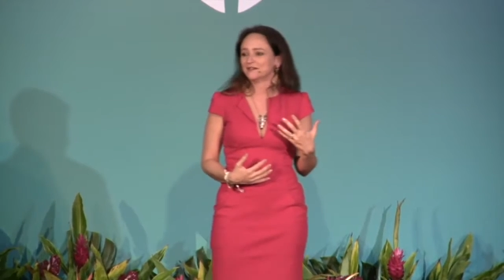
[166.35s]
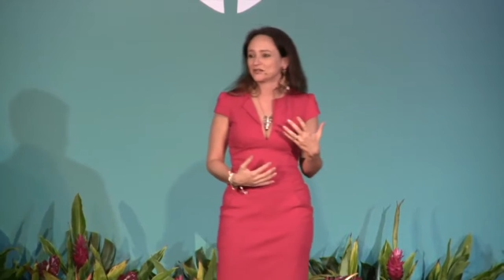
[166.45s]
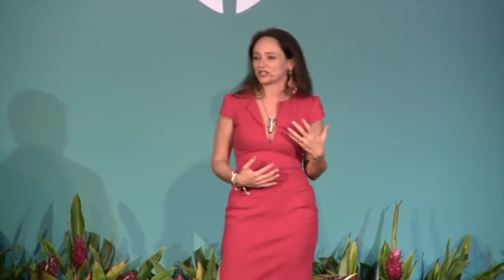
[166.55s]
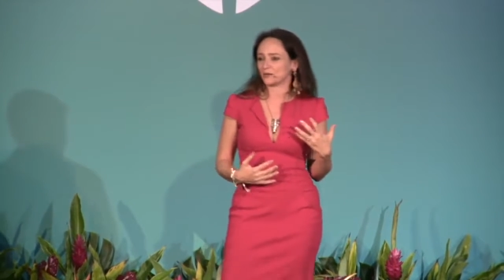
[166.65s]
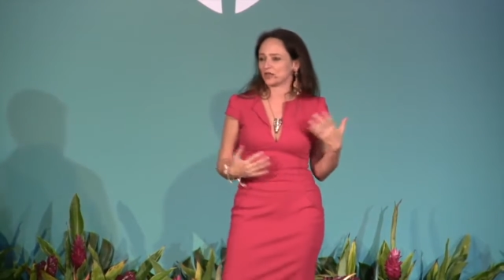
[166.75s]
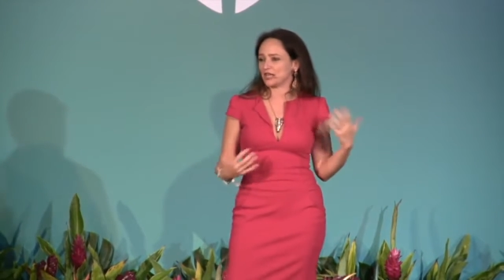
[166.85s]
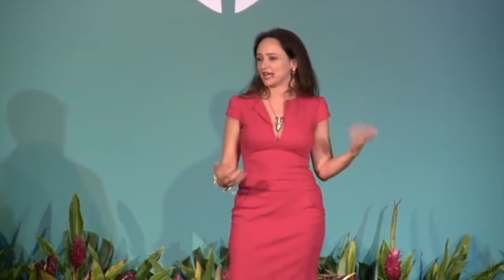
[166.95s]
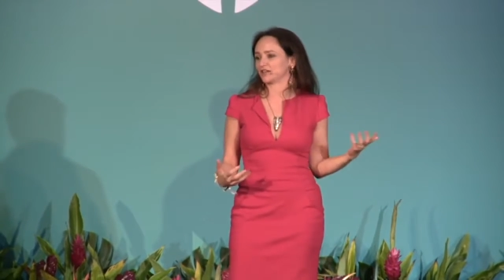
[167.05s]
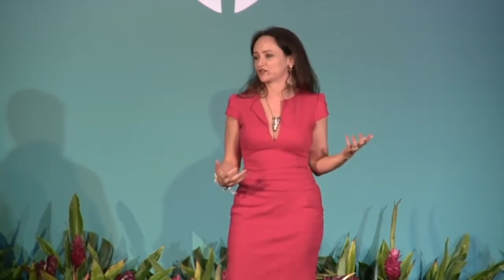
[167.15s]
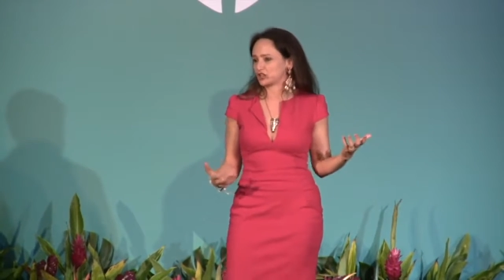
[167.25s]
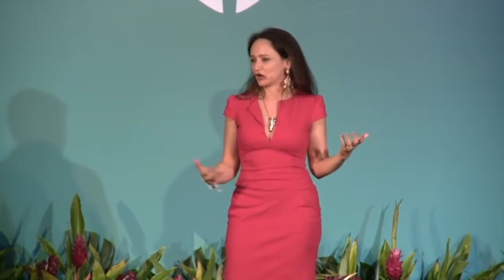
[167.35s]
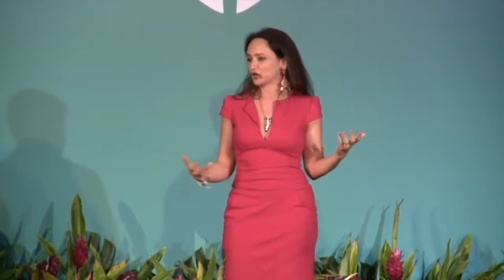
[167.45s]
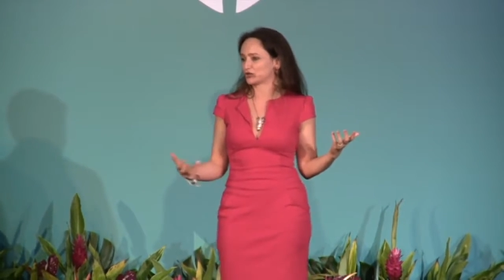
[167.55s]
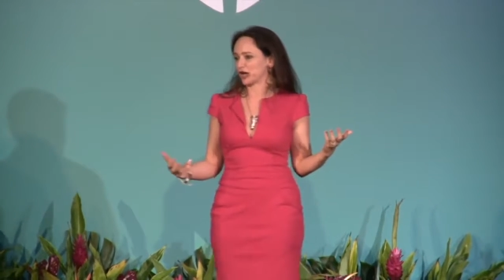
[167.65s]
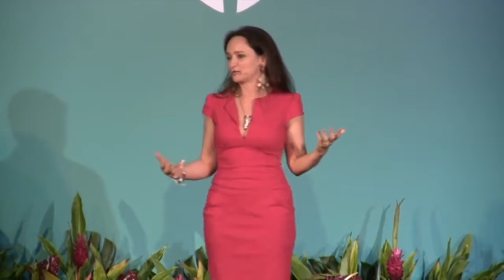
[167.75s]
some of the negative
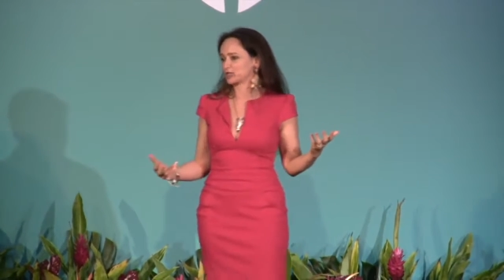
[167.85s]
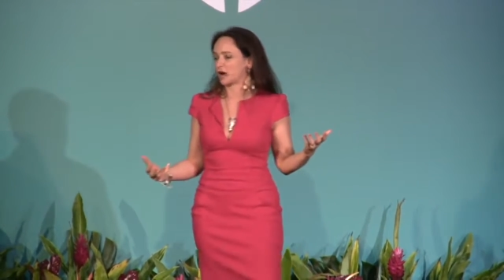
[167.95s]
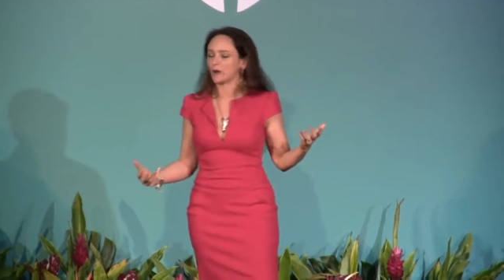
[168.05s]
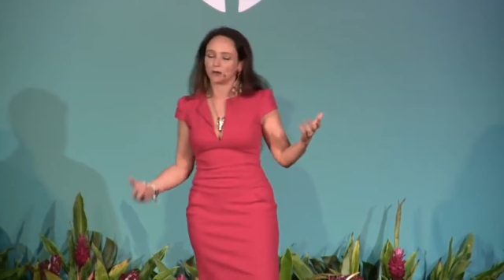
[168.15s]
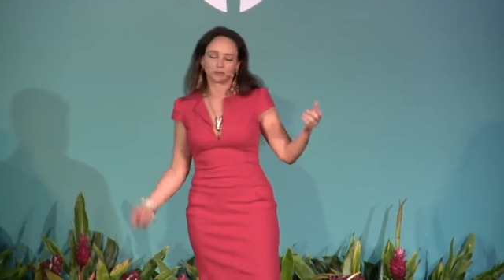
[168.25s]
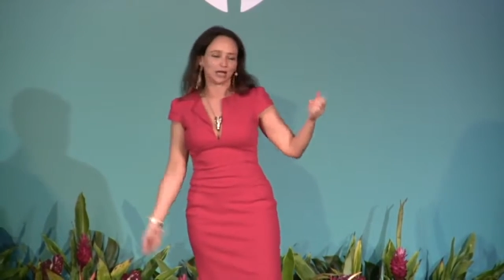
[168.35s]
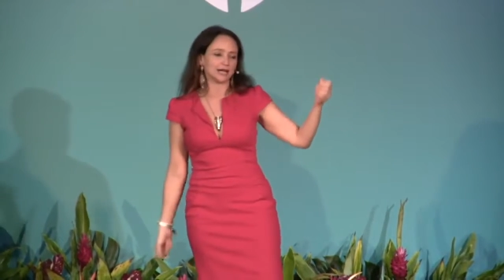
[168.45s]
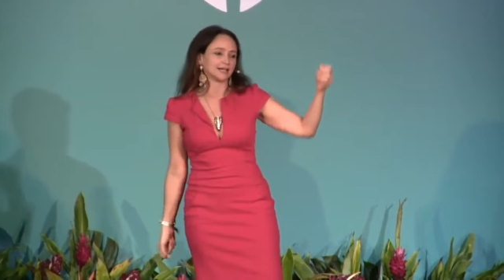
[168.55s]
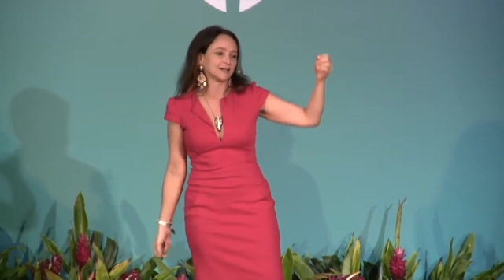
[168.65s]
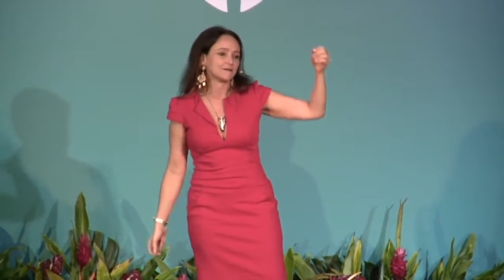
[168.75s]
stereotypes come up, like